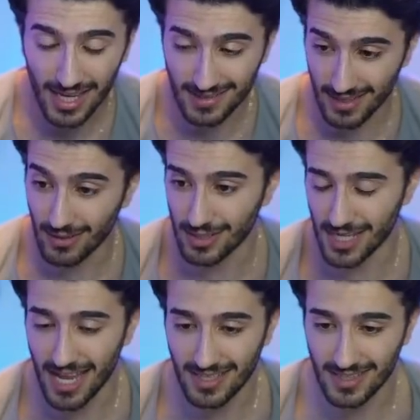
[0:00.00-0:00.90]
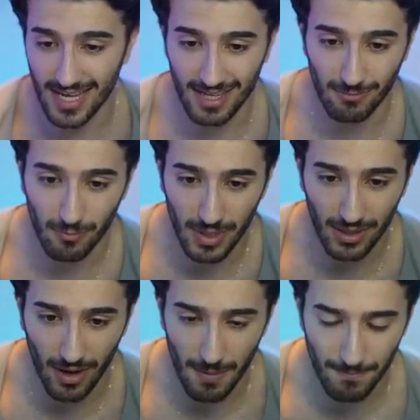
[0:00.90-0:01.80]
Is there a chance that
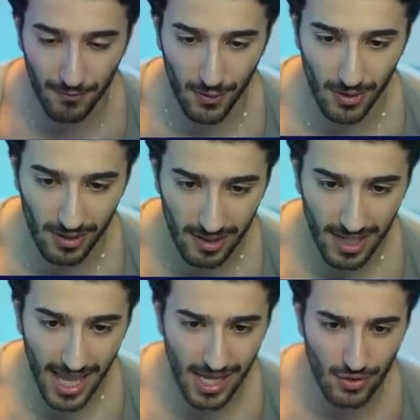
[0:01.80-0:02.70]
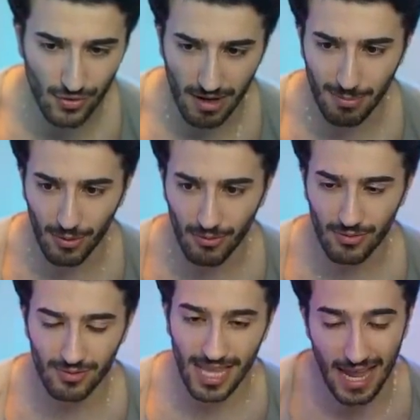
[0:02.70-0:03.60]
we are up for a treble?
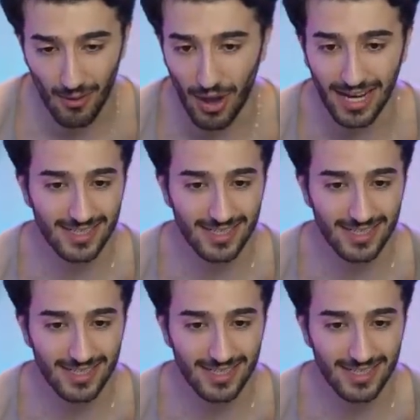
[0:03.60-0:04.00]
Now, I